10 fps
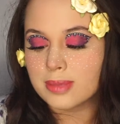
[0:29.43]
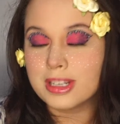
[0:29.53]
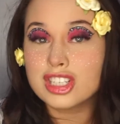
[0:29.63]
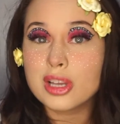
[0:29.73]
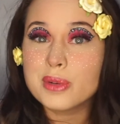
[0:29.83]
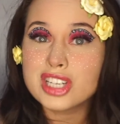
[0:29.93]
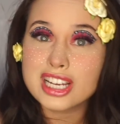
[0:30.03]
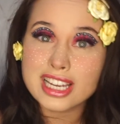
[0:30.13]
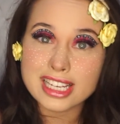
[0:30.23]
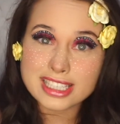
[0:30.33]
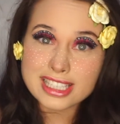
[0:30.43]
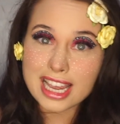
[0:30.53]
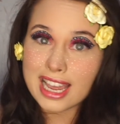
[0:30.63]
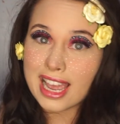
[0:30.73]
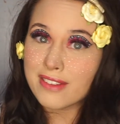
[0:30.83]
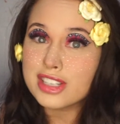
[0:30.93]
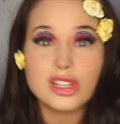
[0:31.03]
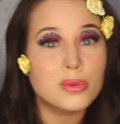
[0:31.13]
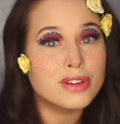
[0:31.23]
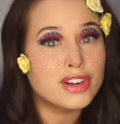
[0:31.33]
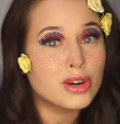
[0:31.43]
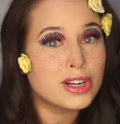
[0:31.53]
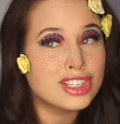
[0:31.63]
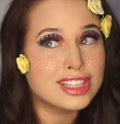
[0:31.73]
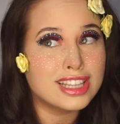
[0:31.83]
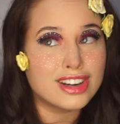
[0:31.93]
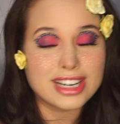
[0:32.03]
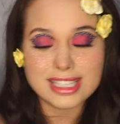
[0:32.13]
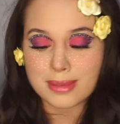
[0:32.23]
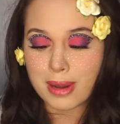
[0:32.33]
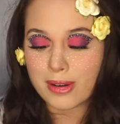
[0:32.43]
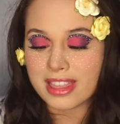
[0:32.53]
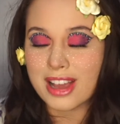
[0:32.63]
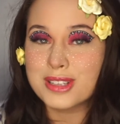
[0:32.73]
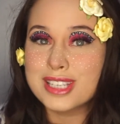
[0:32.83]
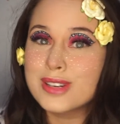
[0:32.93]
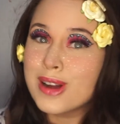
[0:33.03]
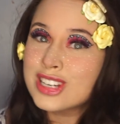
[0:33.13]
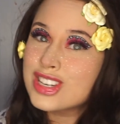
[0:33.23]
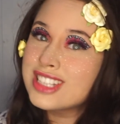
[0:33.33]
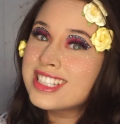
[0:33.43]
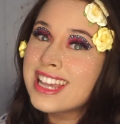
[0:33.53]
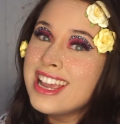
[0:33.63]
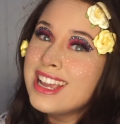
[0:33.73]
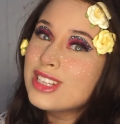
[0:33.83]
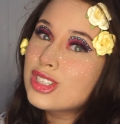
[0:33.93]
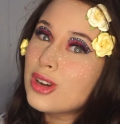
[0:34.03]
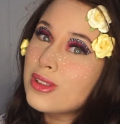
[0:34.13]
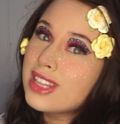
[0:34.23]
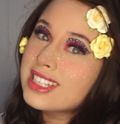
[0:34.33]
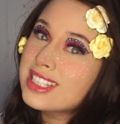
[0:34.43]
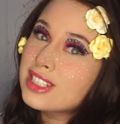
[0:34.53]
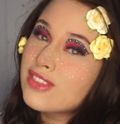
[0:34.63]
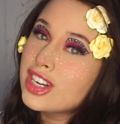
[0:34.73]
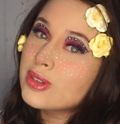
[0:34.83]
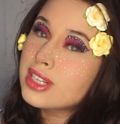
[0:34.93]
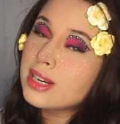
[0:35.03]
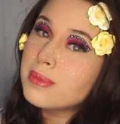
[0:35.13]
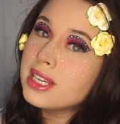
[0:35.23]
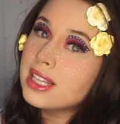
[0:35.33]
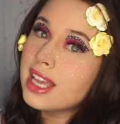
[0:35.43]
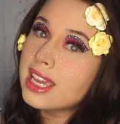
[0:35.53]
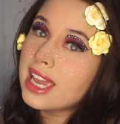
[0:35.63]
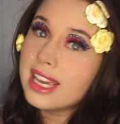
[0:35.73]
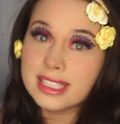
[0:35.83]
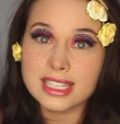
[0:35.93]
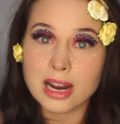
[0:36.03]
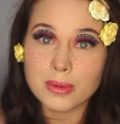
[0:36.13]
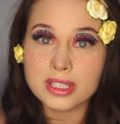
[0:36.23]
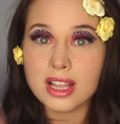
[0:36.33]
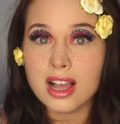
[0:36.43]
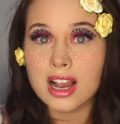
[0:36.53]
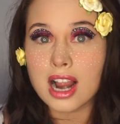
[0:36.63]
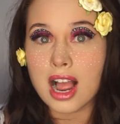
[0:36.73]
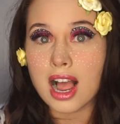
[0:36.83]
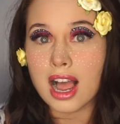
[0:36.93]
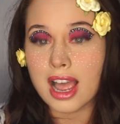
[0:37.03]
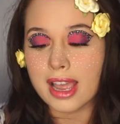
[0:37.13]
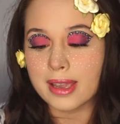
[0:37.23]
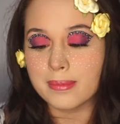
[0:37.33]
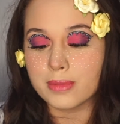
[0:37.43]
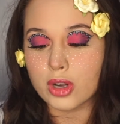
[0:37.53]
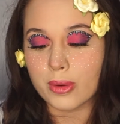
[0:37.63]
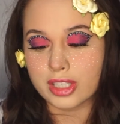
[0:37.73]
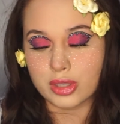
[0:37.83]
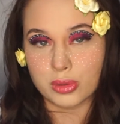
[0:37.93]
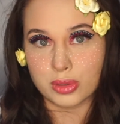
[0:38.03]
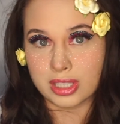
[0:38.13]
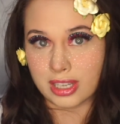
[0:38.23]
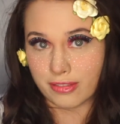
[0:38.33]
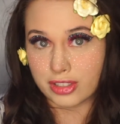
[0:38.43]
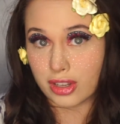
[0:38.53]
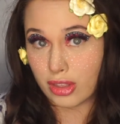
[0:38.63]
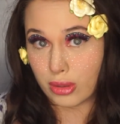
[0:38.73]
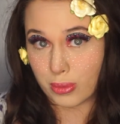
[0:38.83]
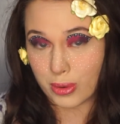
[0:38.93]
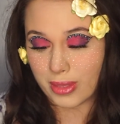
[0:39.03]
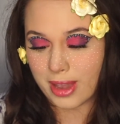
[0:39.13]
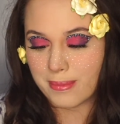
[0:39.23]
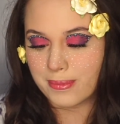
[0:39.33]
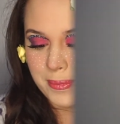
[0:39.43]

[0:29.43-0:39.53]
much as I wish I could get to every single one of your questions, there is about 1,000 questions. So unless this video is going to be like 18 hours long, I'm going to sift through them.